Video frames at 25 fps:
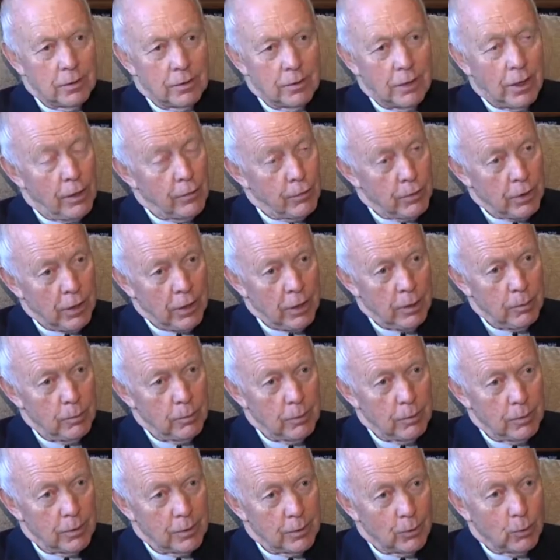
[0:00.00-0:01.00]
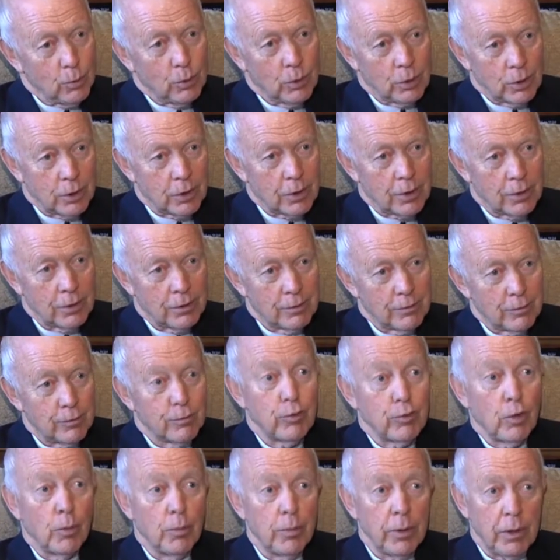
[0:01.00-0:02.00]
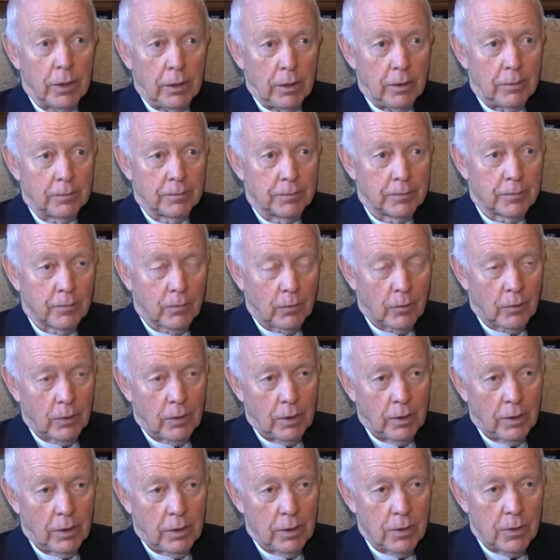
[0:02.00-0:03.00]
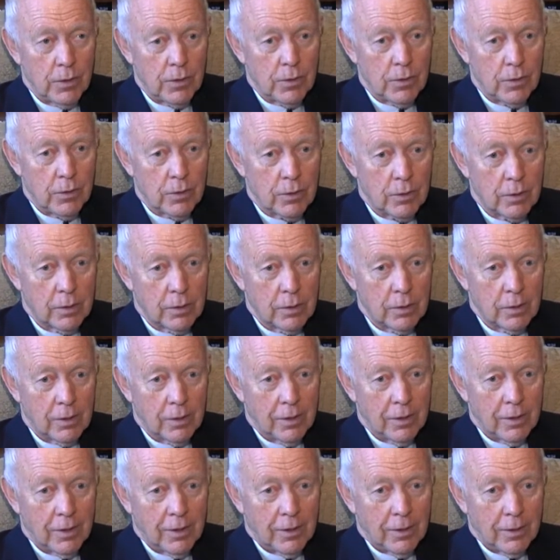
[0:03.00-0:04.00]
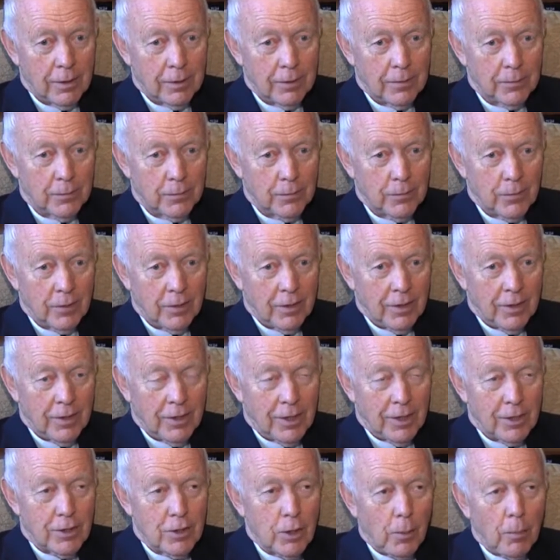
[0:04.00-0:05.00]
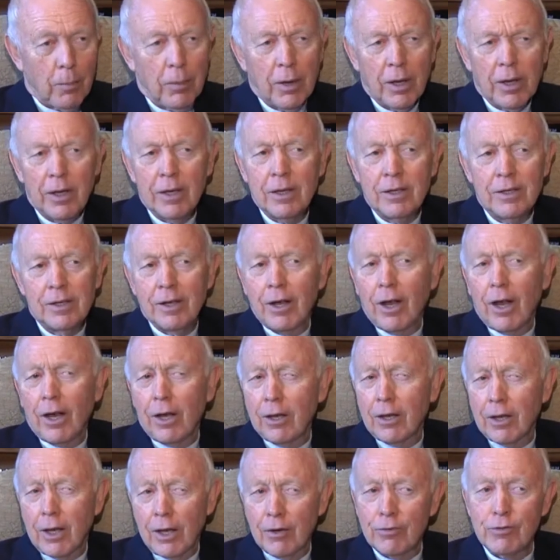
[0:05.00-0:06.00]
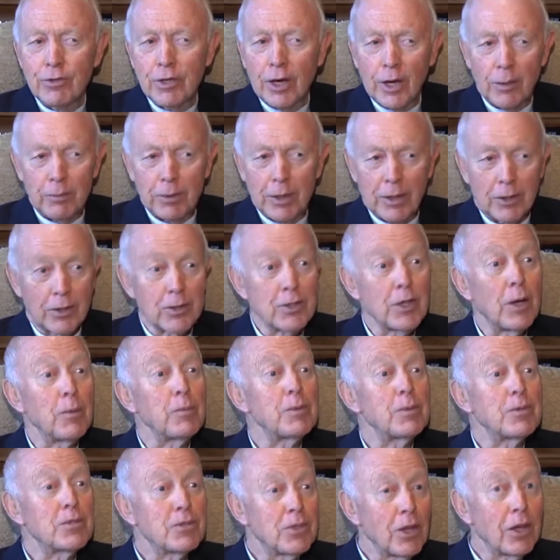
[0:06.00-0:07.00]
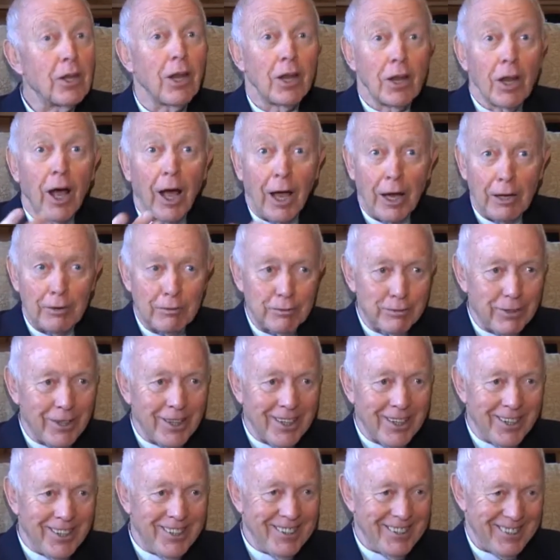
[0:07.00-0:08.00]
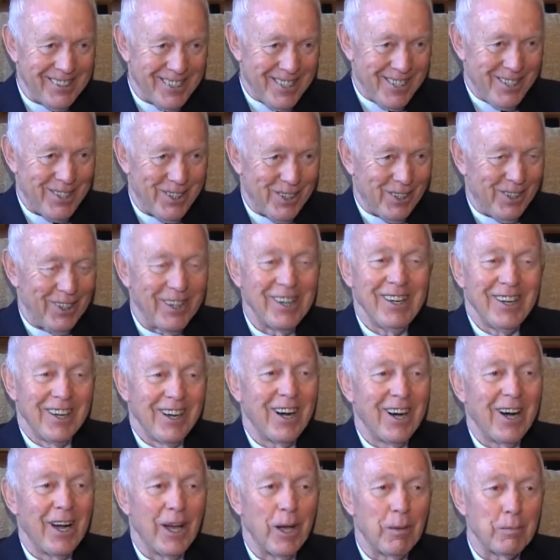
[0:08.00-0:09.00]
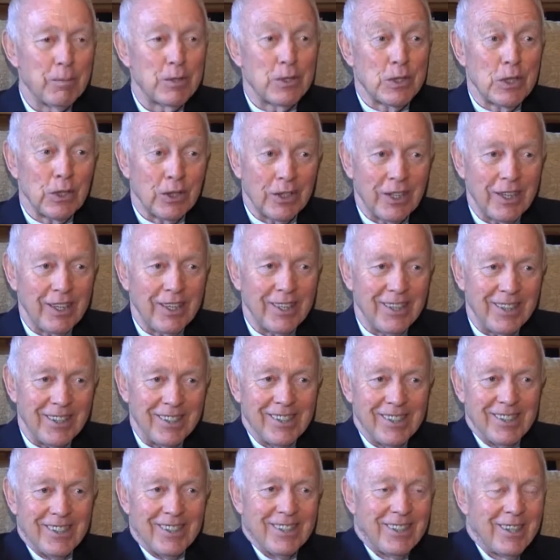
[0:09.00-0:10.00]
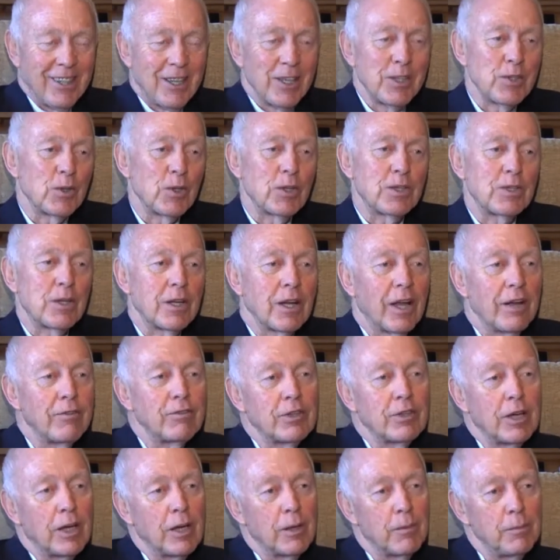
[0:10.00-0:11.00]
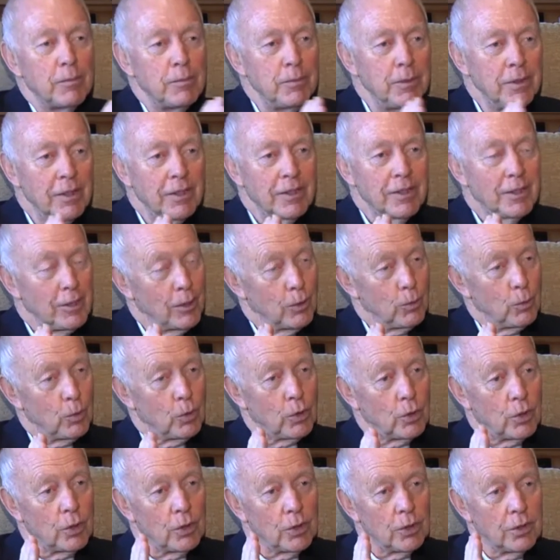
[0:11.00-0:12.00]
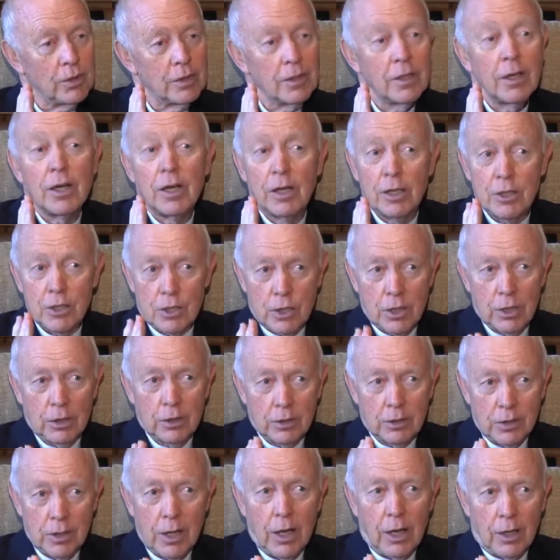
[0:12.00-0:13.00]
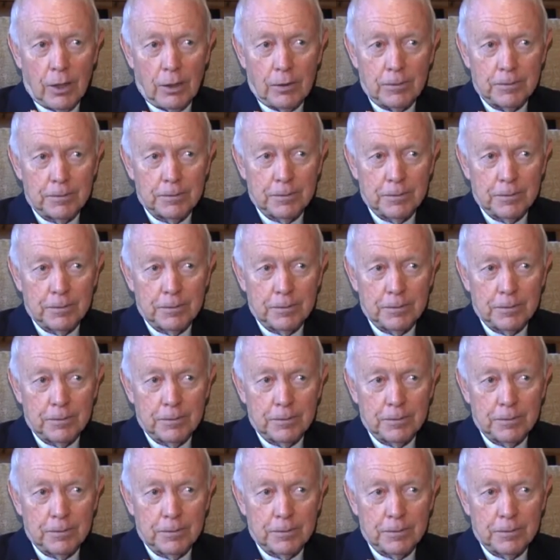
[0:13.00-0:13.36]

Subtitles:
Lifetime award for me is, it's not my lifetime yet because I'm still alive, so I am still here. So it's a lifetime award until now.